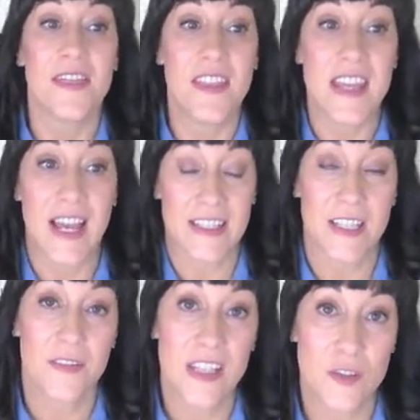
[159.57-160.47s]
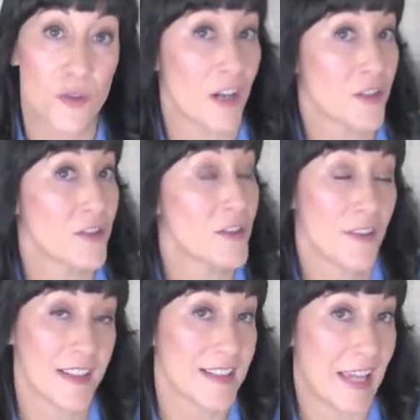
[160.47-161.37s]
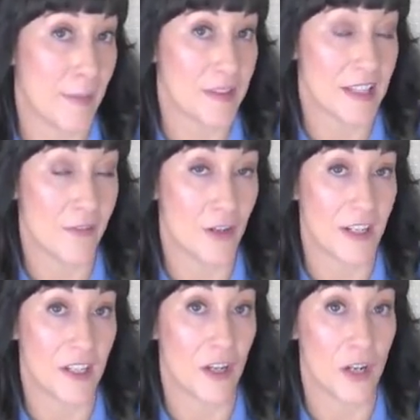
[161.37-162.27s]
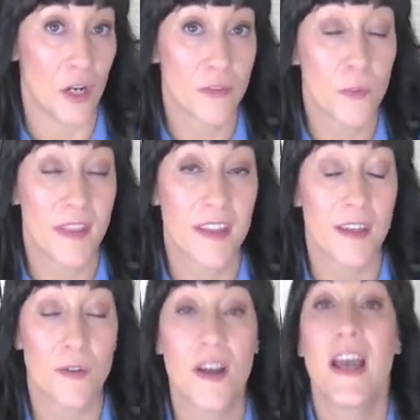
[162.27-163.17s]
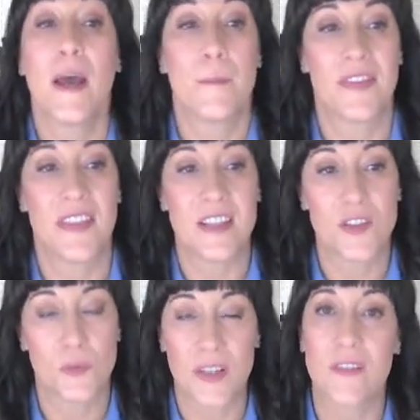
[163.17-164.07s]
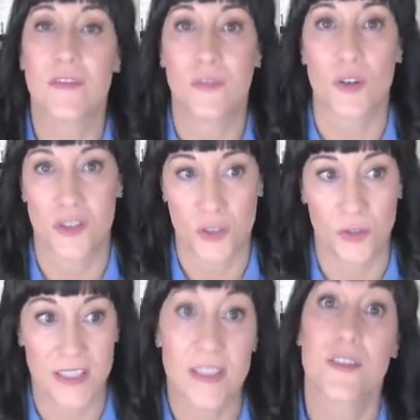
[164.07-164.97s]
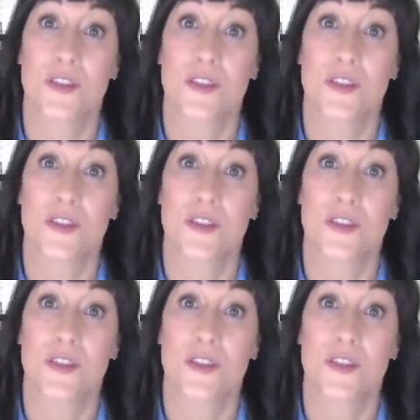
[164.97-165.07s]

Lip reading: The activity instructions are the same as I've already gone over with you, but these are written for students.